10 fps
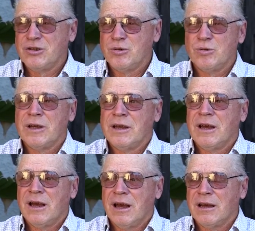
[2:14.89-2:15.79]
to
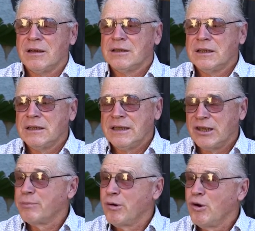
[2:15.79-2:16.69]
uh,
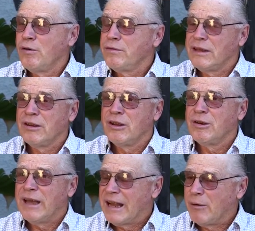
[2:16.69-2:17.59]
get approved, you
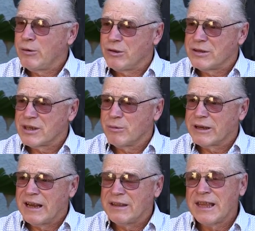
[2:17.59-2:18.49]
know, and I went through the
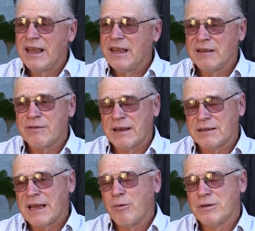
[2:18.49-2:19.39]
similar kind of thing. In
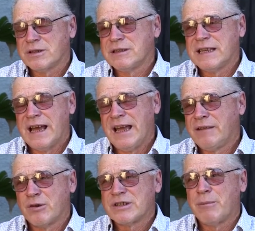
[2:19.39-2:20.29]
fact, I was
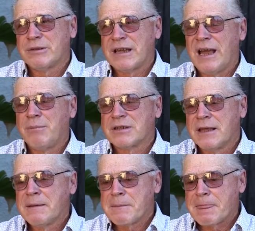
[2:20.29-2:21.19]
denied the first couple times
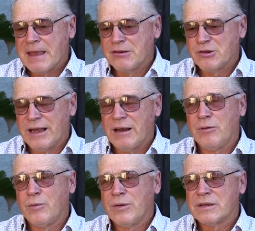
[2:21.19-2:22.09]
until I
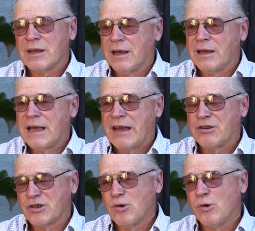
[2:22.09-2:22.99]
was uh, at
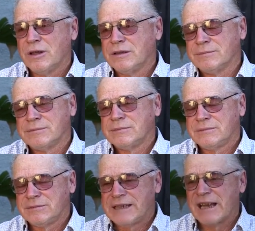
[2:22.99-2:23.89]
a school in
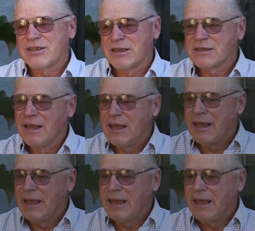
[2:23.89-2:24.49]
Texas,